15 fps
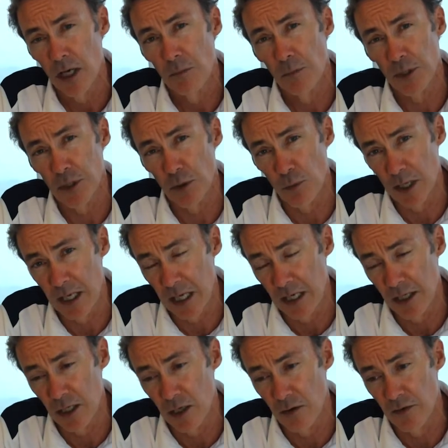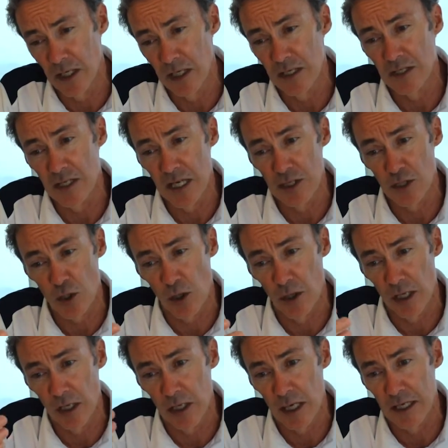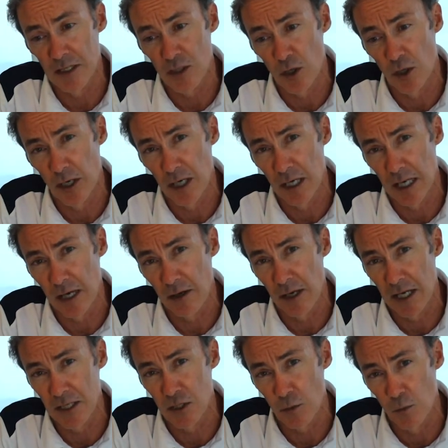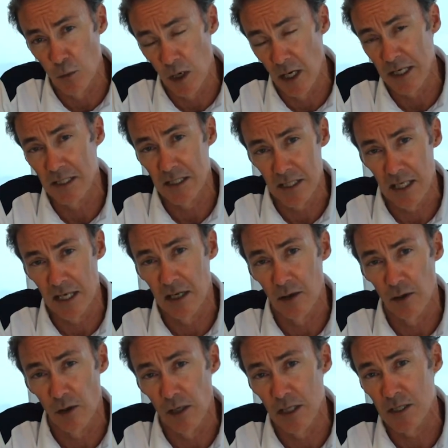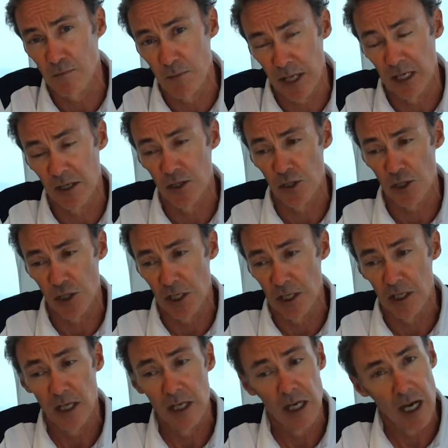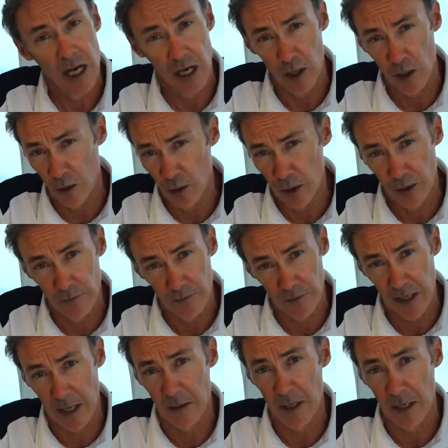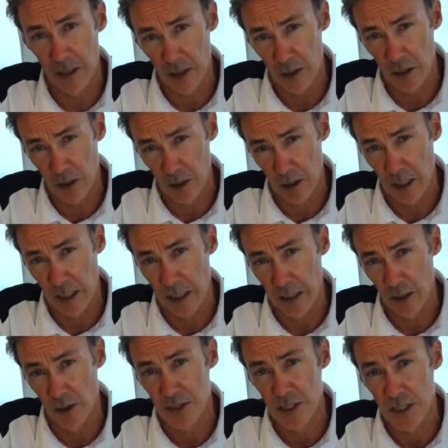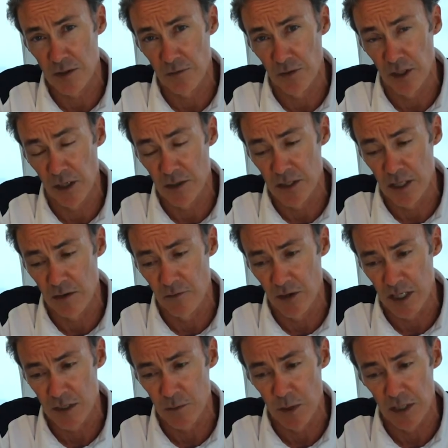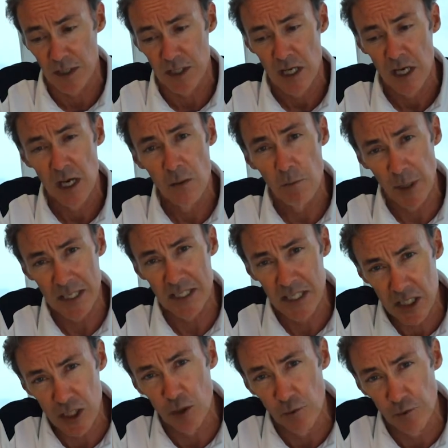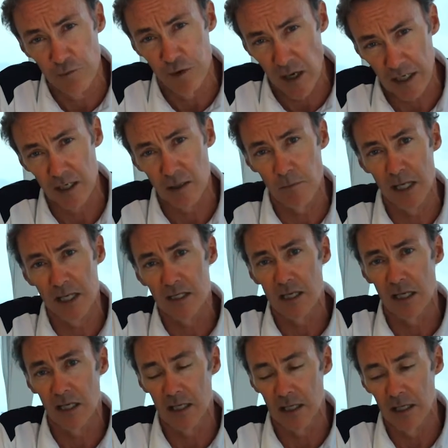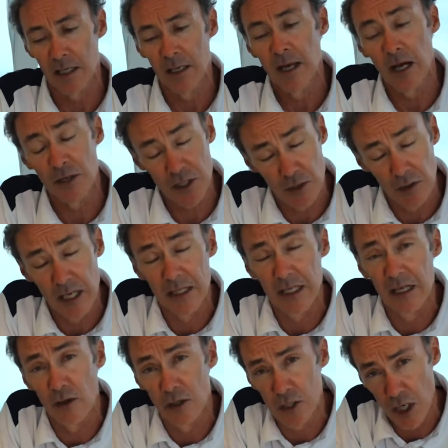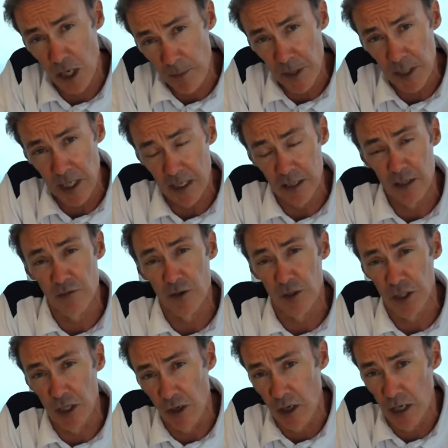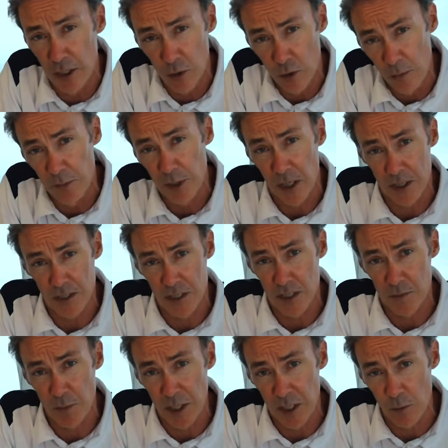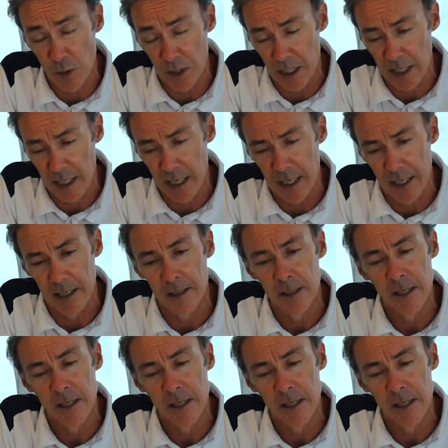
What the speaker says: but the reality of it is it's gone and now had to write down on its balance sheet a whole lot of losses for those investments, but still fundamentally, and then on top of that, you've got the iron ore prices being where they are.